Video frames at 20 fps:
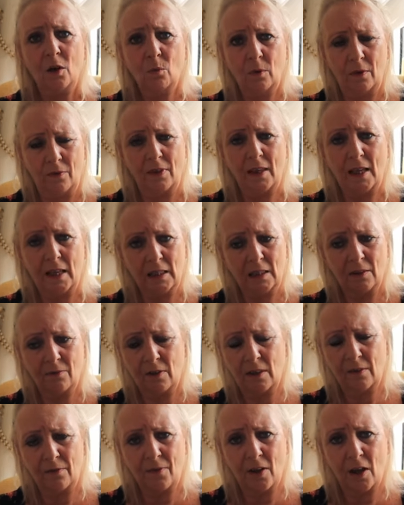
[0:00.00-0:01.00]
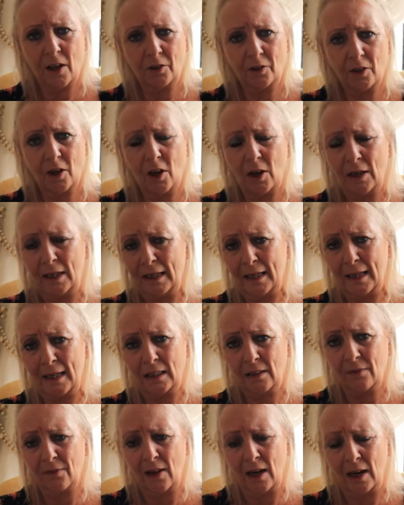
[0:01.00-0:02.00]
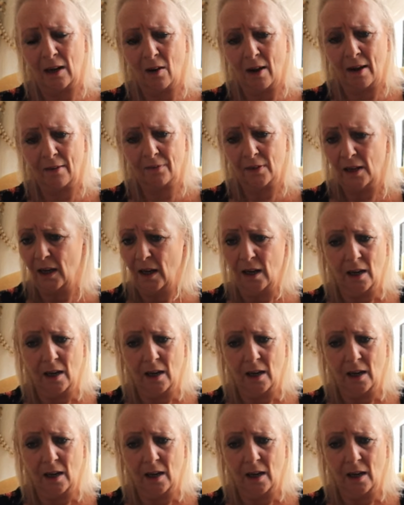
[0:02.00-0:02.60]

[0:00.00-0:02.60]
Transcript: with this for the first early years of her life.